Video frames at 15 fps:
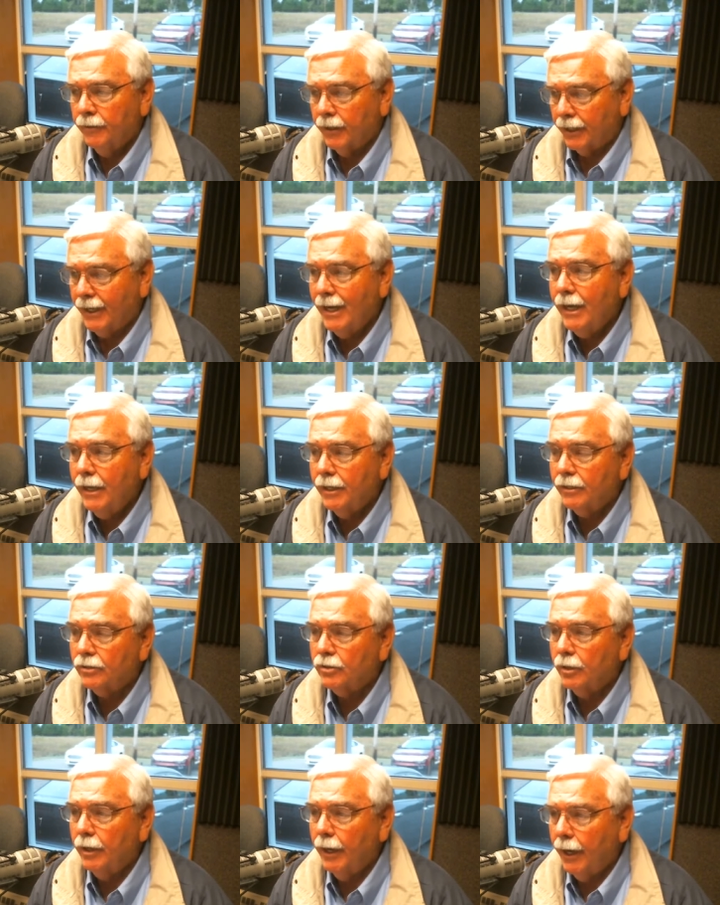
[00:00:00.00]
key
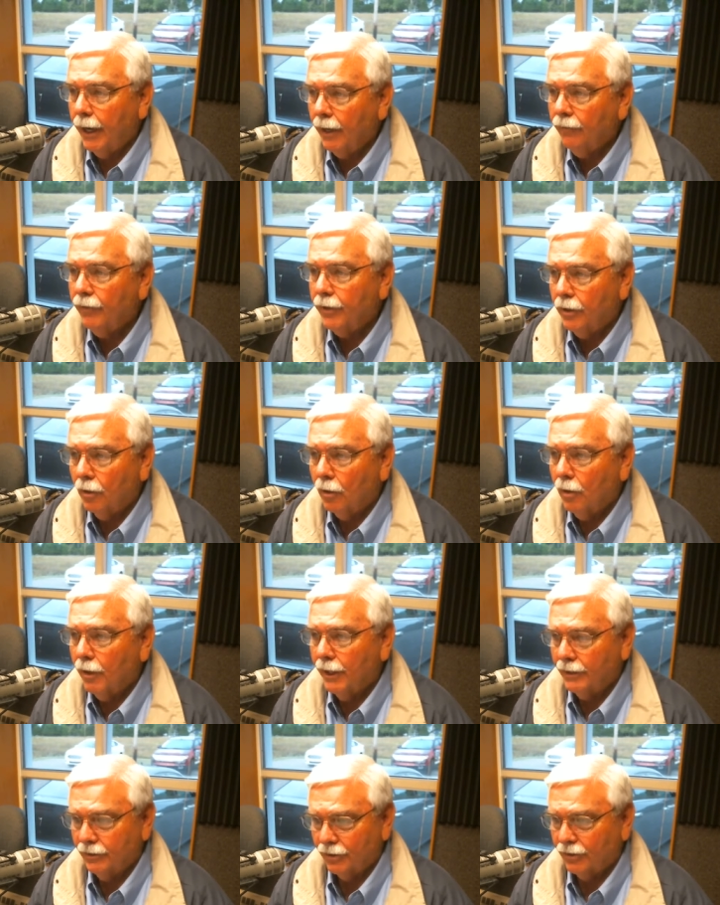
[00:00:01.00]
is every car
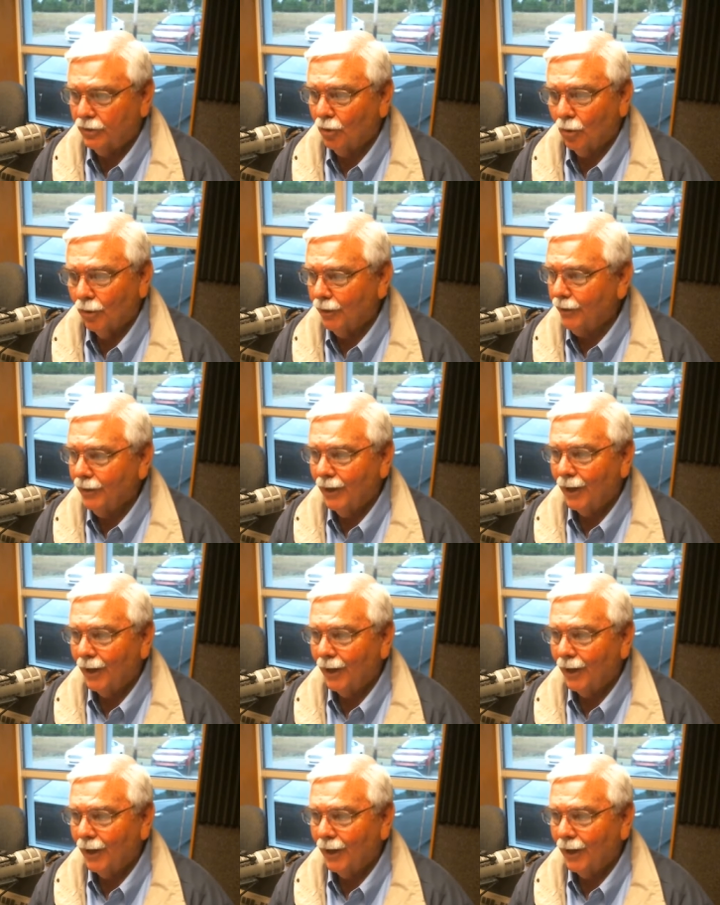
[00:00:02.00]
has a story.